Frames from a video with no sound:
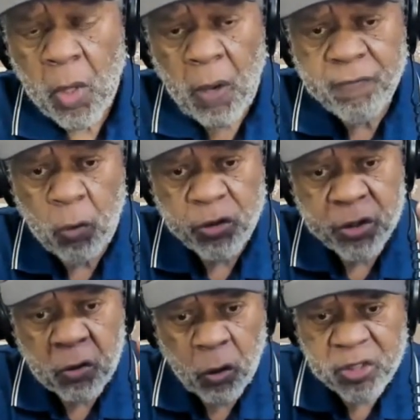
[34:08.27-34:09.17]
Of course,
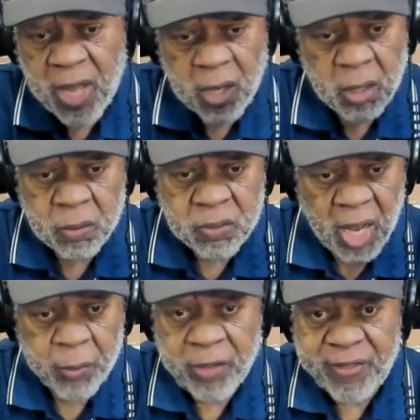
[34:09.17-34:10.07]
the court's not going to
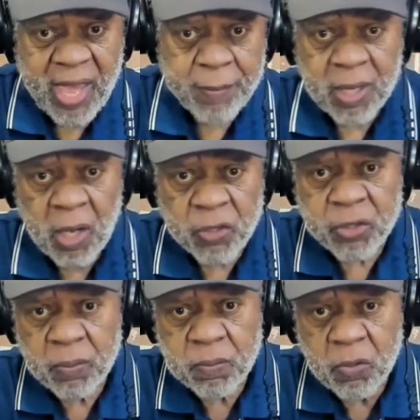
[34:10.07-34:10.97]
tolerate that
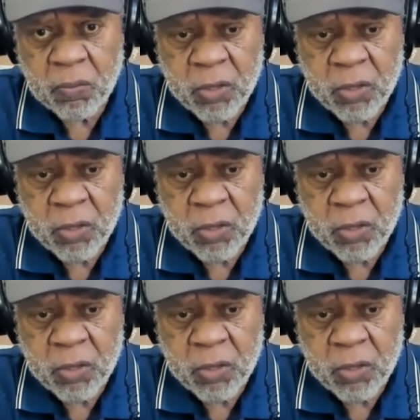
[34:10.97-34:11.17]
because the,